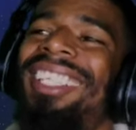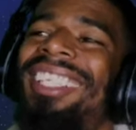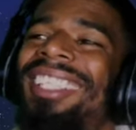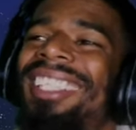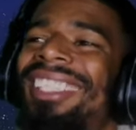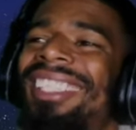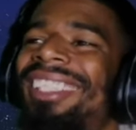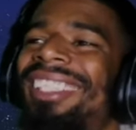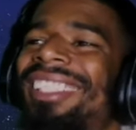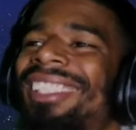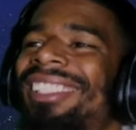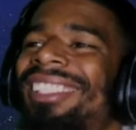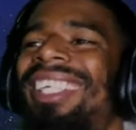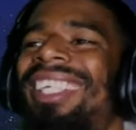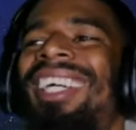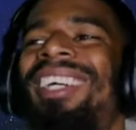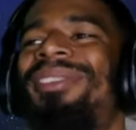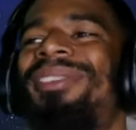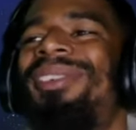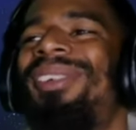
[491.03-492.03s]

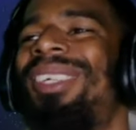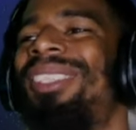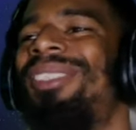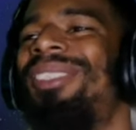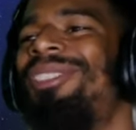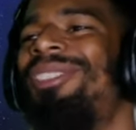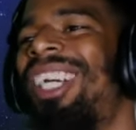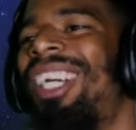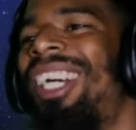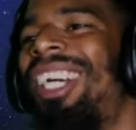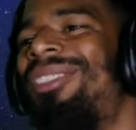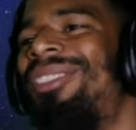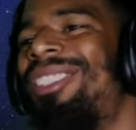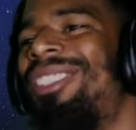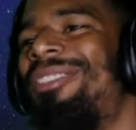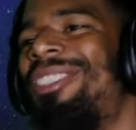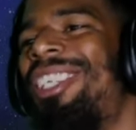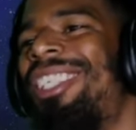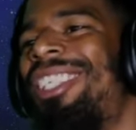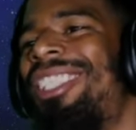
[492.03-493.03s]
F1 drivers
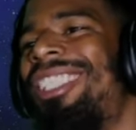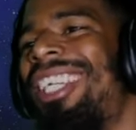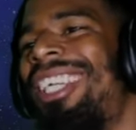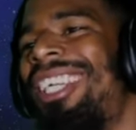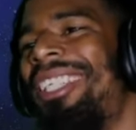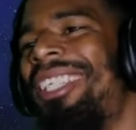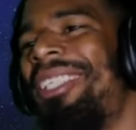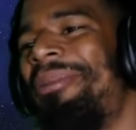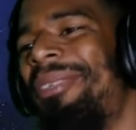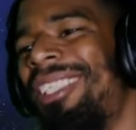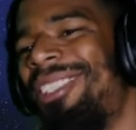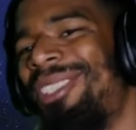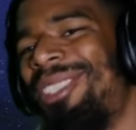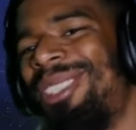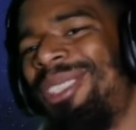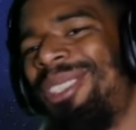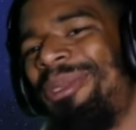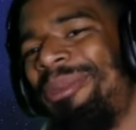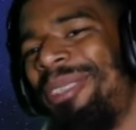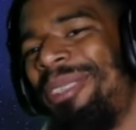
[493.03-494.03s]
of all time, Michael
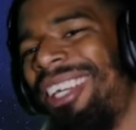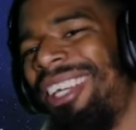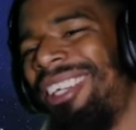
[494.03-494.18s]
Schumacher.